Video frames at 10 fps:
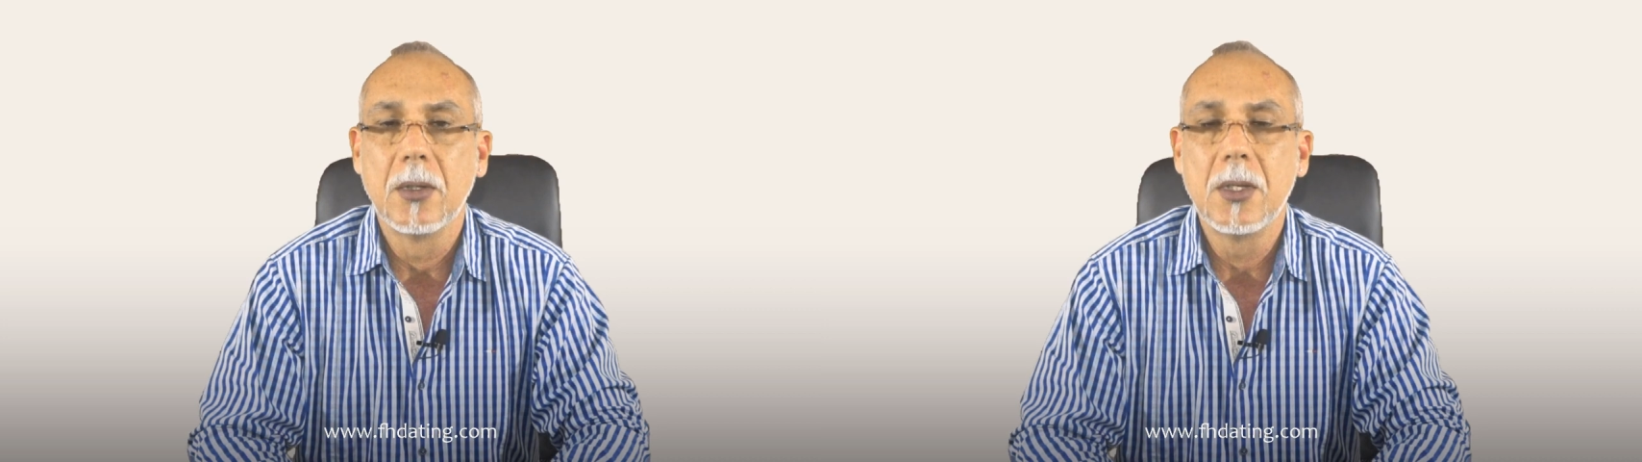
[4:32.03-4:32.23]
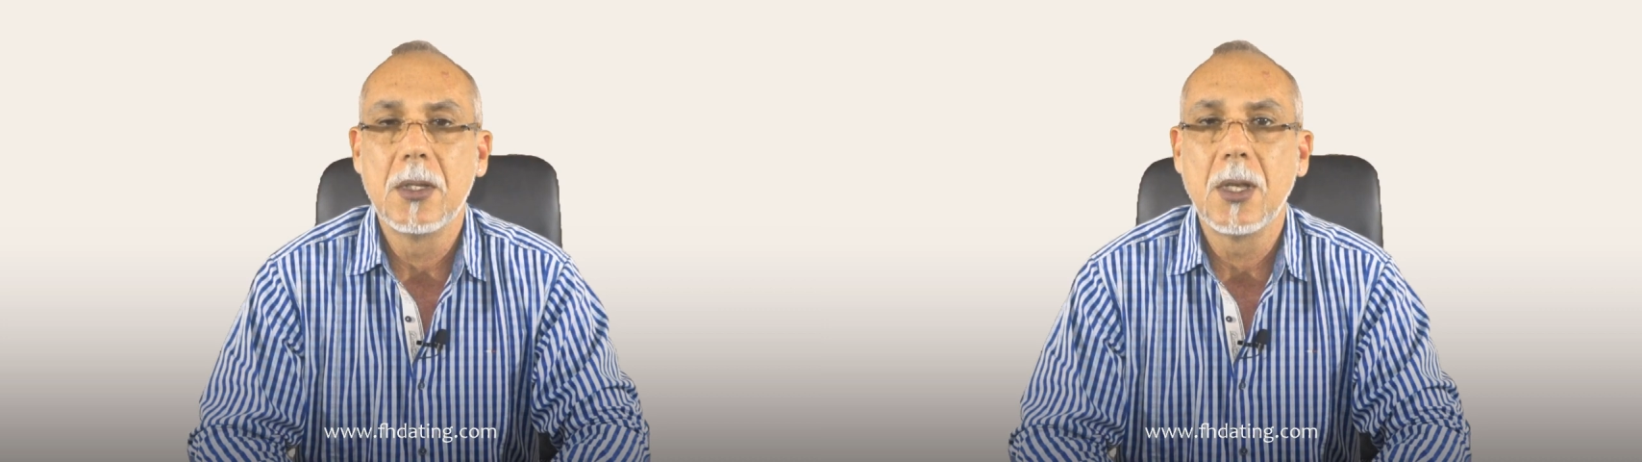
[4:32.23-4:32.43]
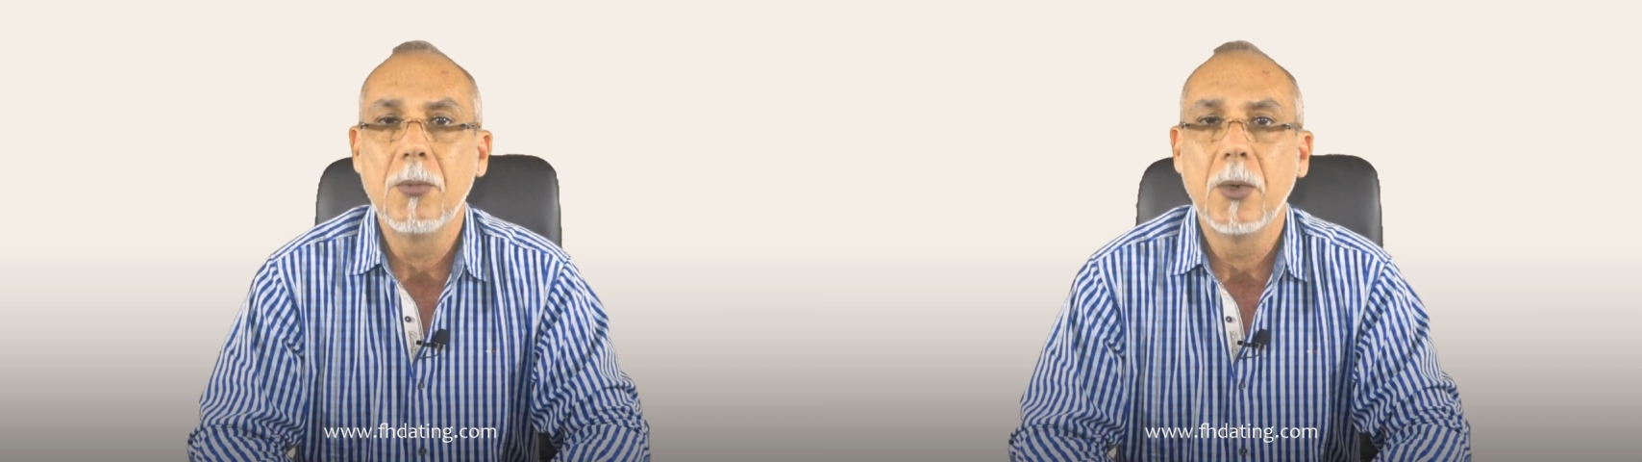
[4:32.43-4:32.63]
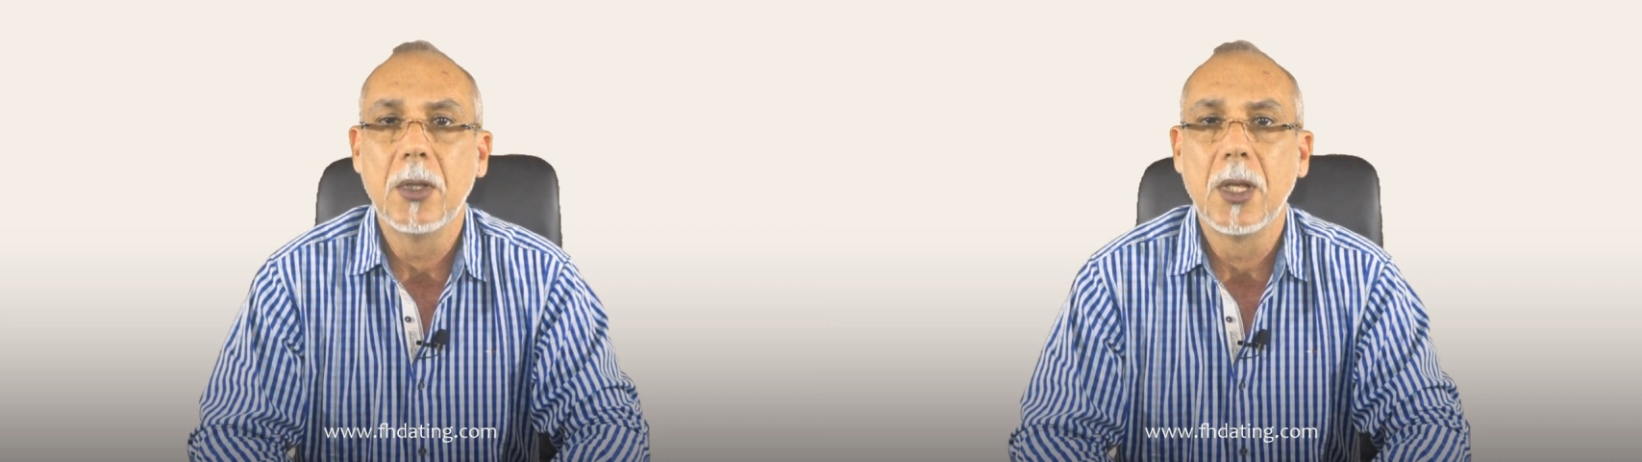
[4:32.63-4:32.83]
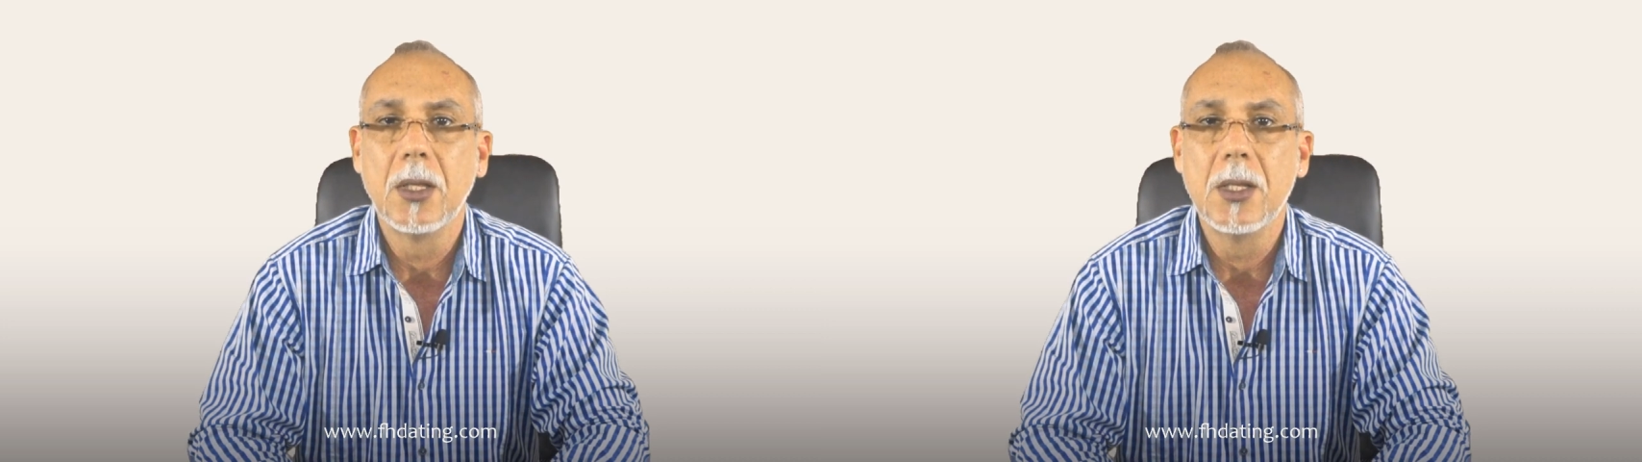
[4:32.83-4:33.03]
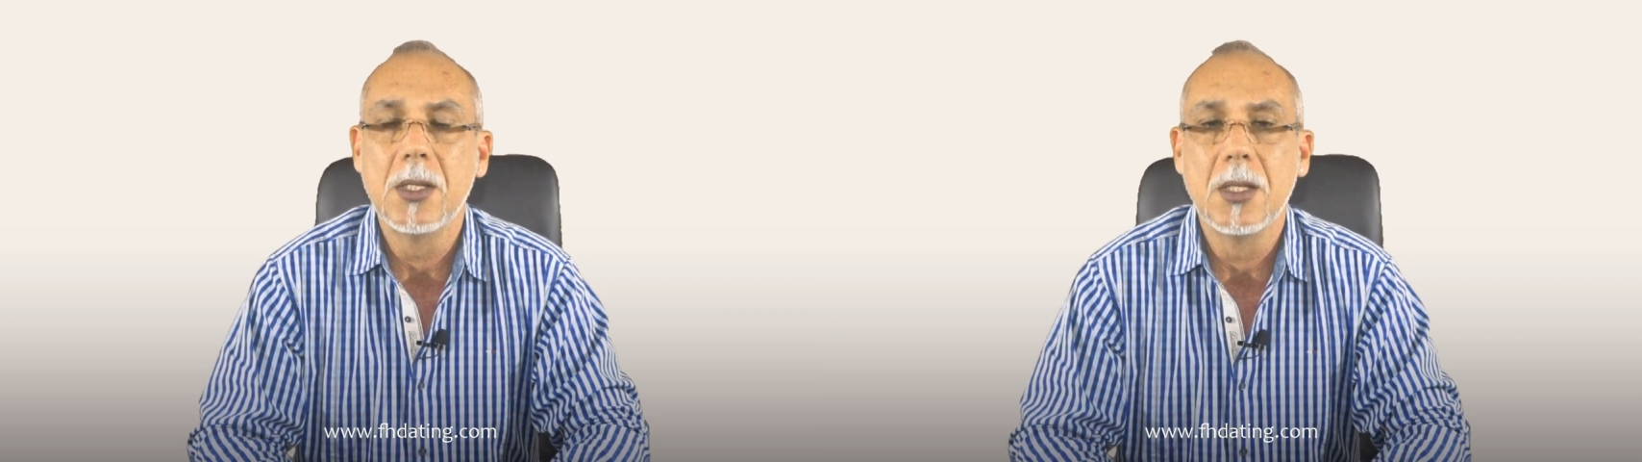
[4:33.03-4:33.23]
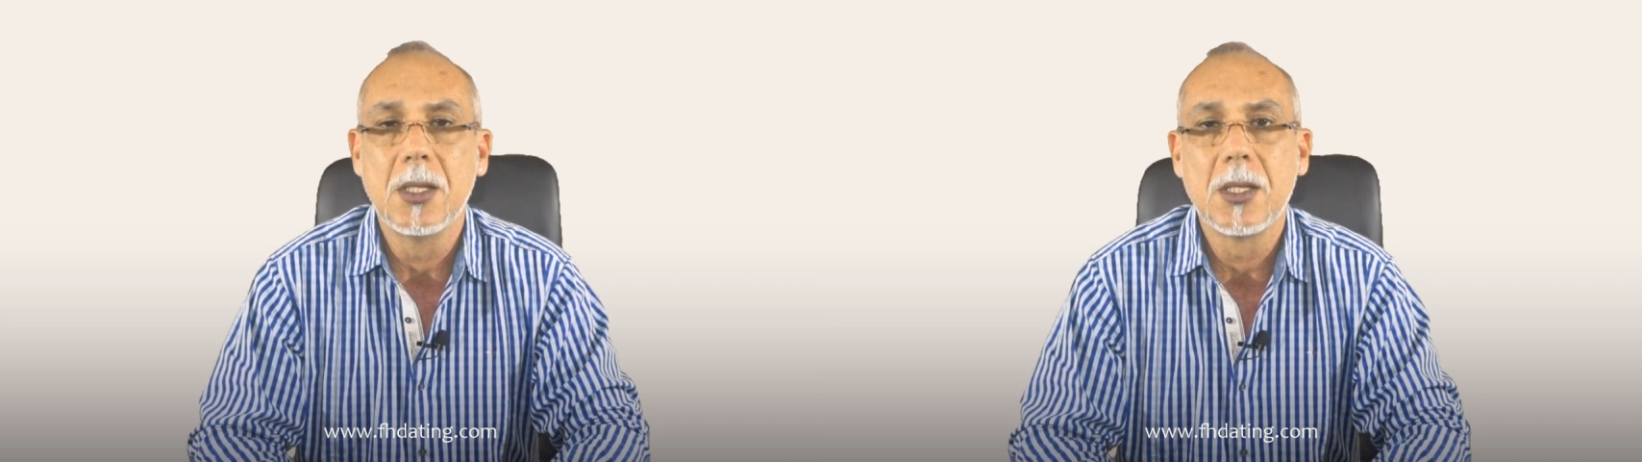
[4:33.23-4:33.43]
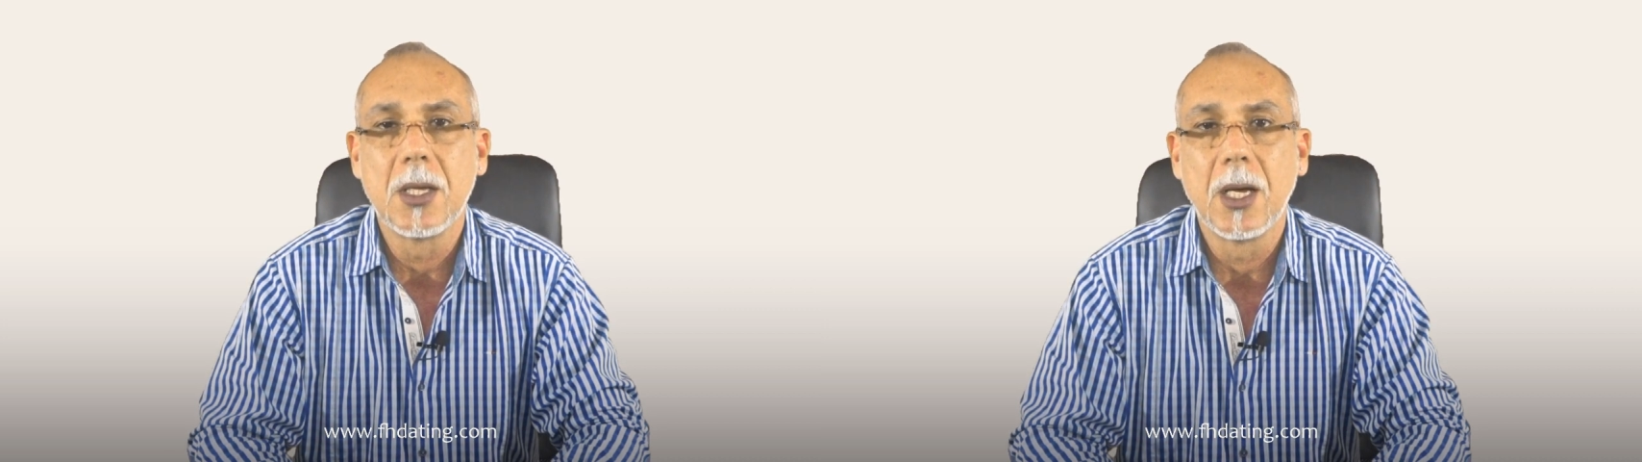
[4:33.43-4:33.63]
is someone that is
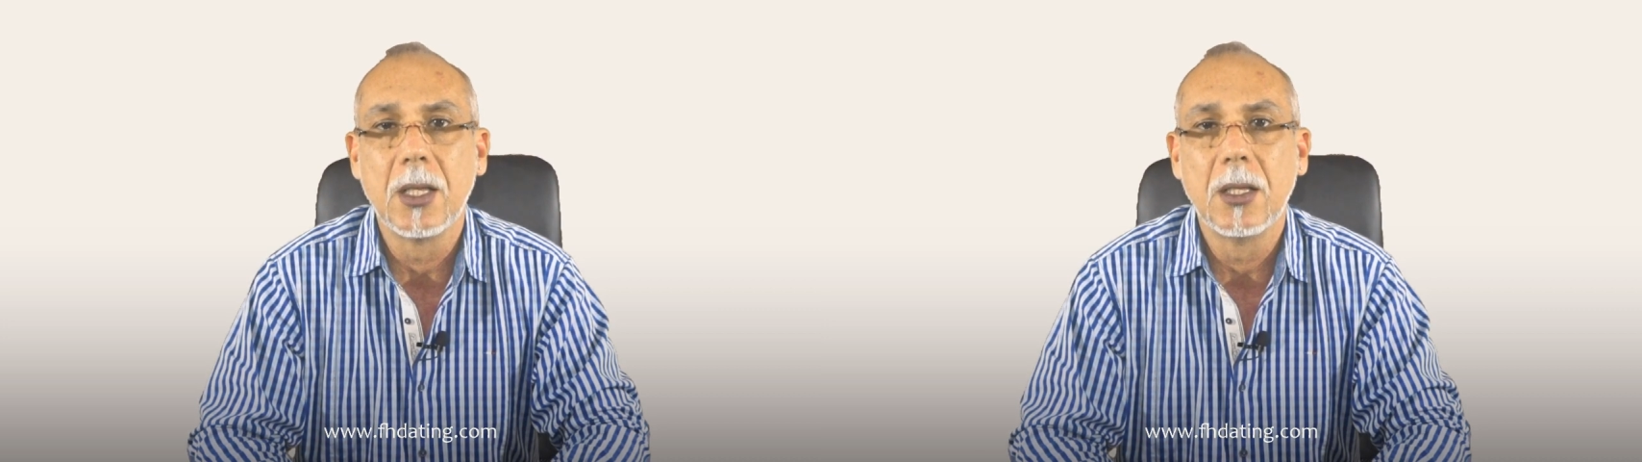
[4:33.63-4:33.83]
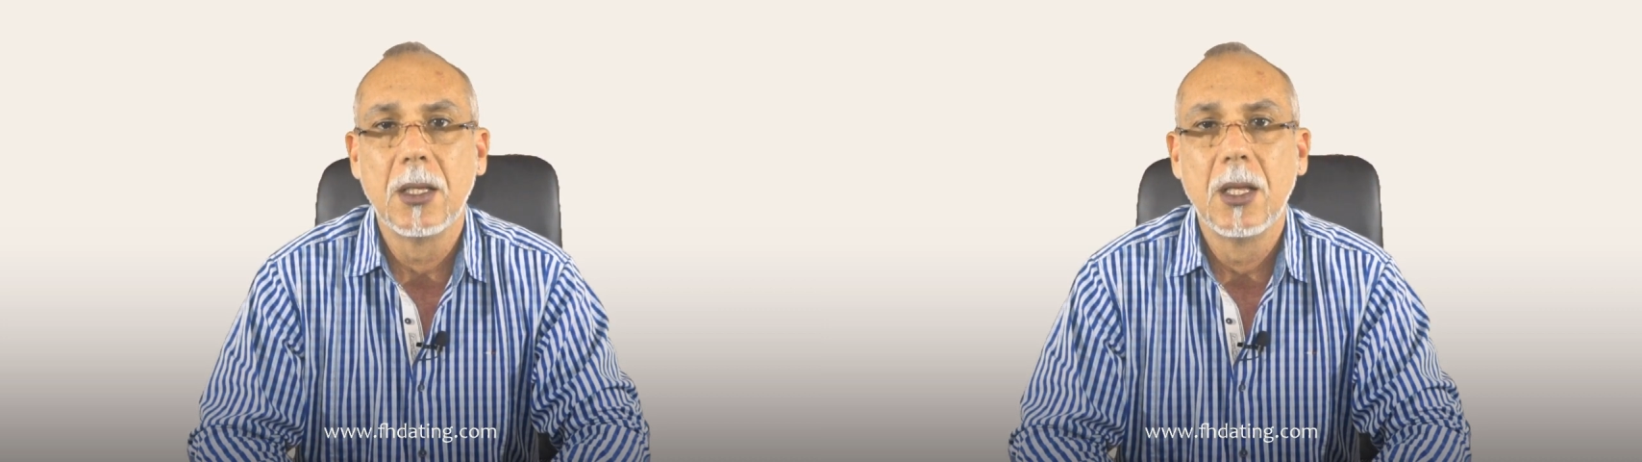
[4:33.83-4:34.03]
inside.